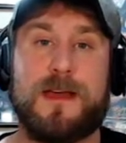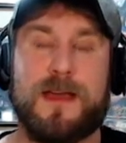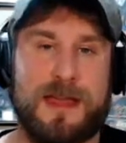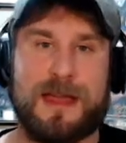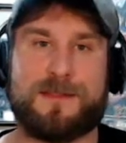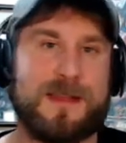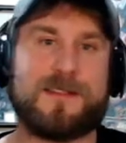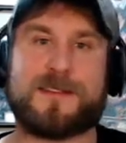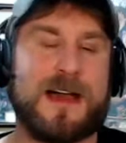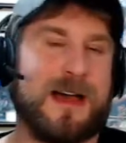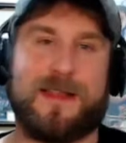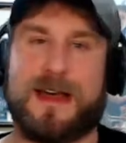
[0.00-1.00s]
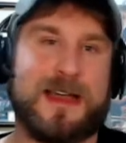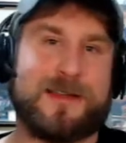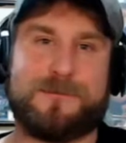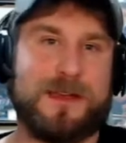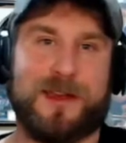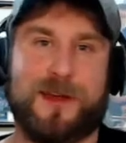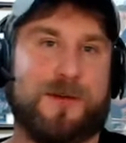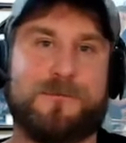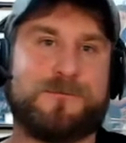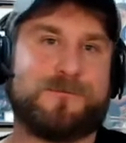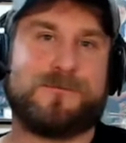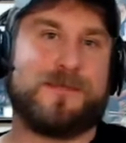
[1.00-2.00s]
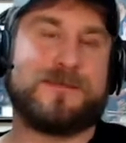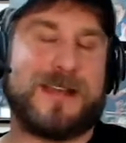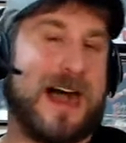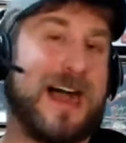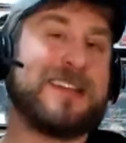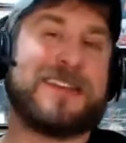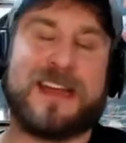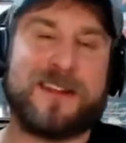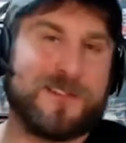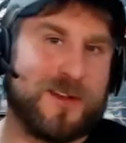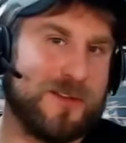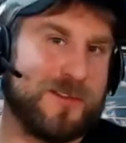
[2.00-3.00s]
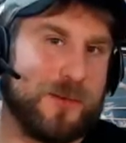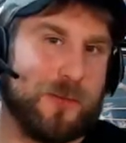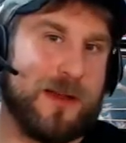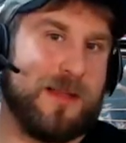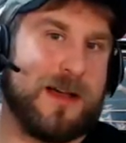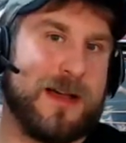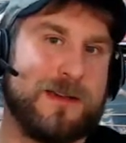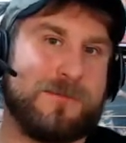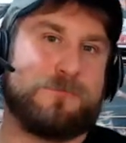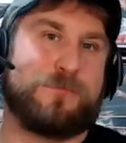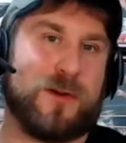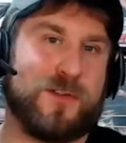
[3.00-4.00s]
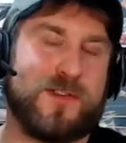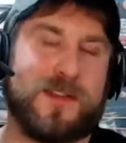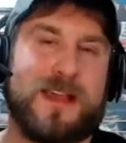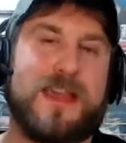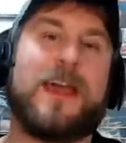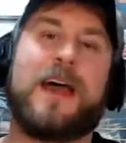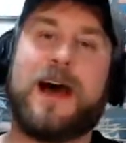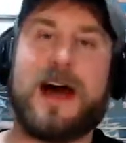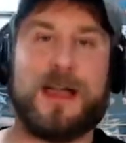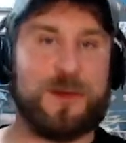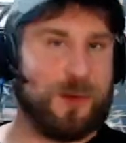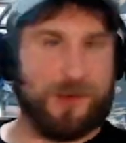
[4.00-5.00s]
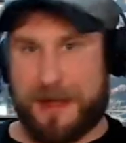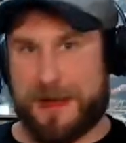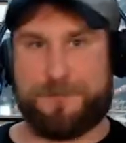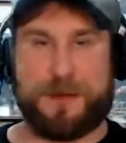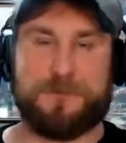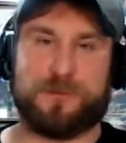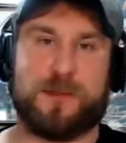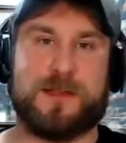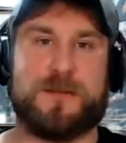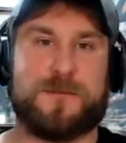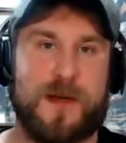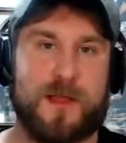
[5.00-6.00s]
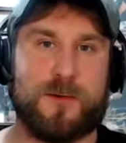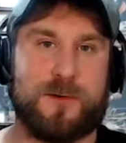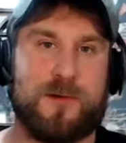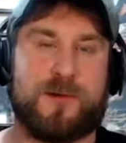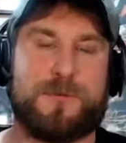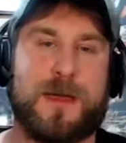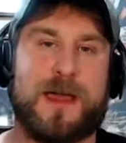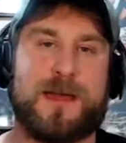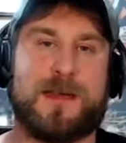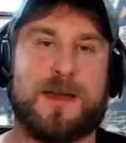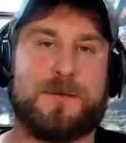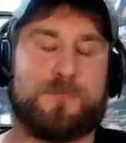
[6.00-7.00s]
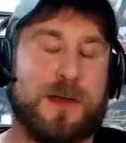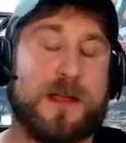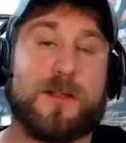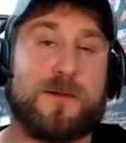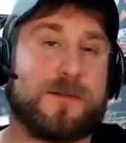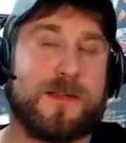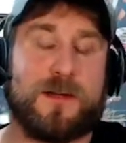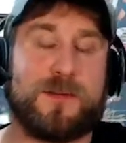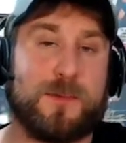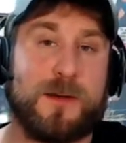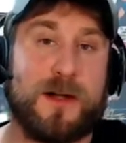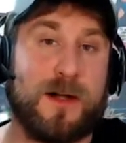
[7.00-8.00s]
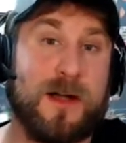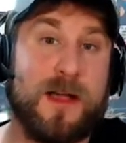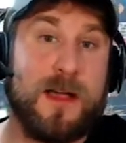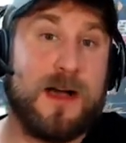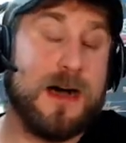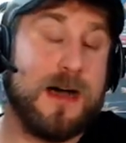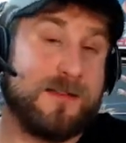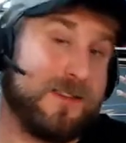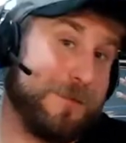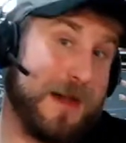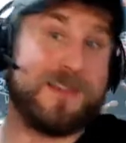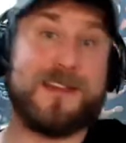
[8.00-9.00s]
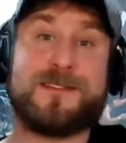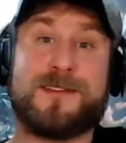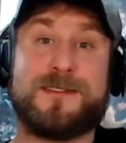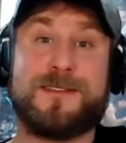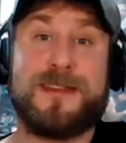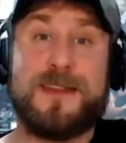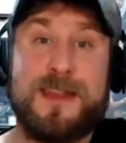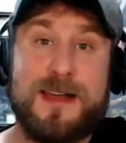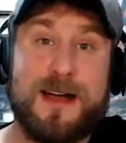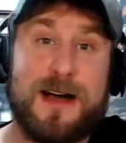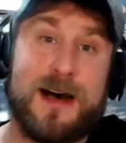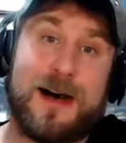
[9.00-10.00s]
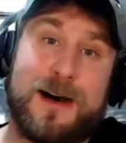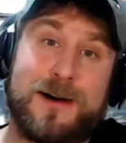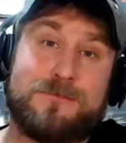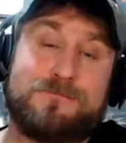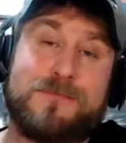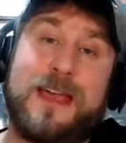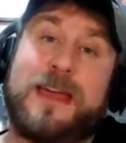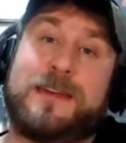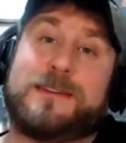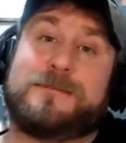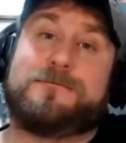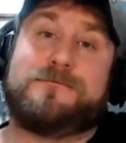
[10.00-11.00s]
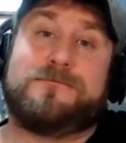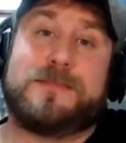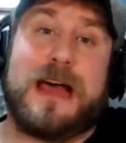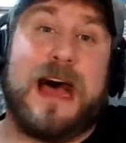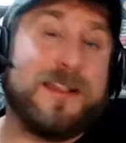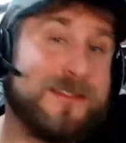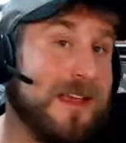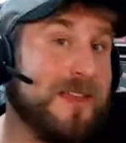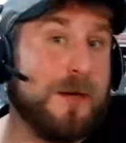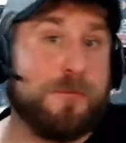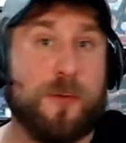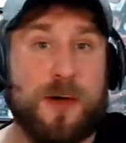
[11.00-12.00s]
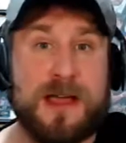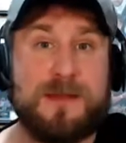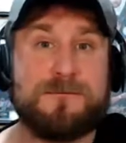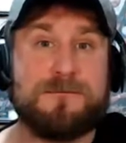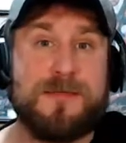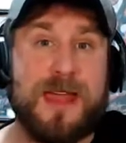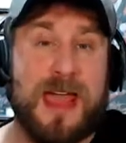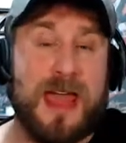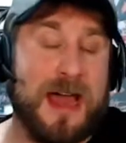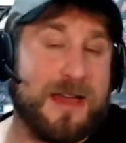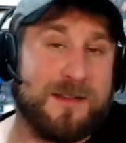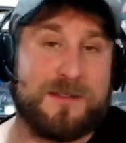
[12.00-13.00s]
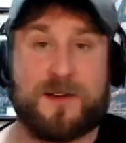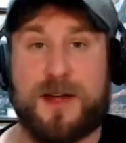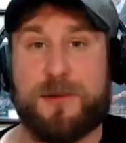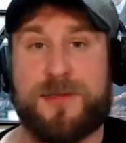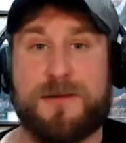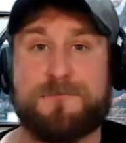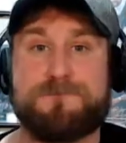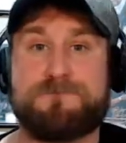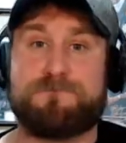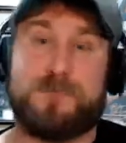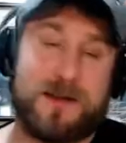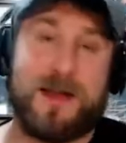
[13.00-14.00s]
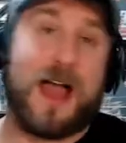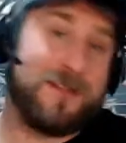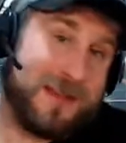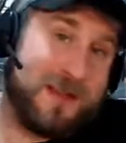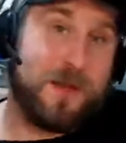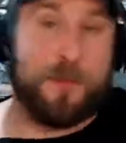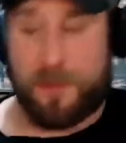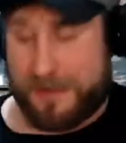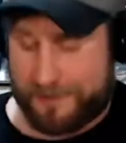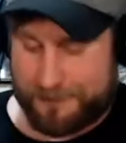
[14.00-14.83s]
It's kind of like, I think it's a good storyline, personally. I know a lot of people that follow New Japan pretty closely on Twitter despise it. And I see their point, and I disagree with them. But I see their point.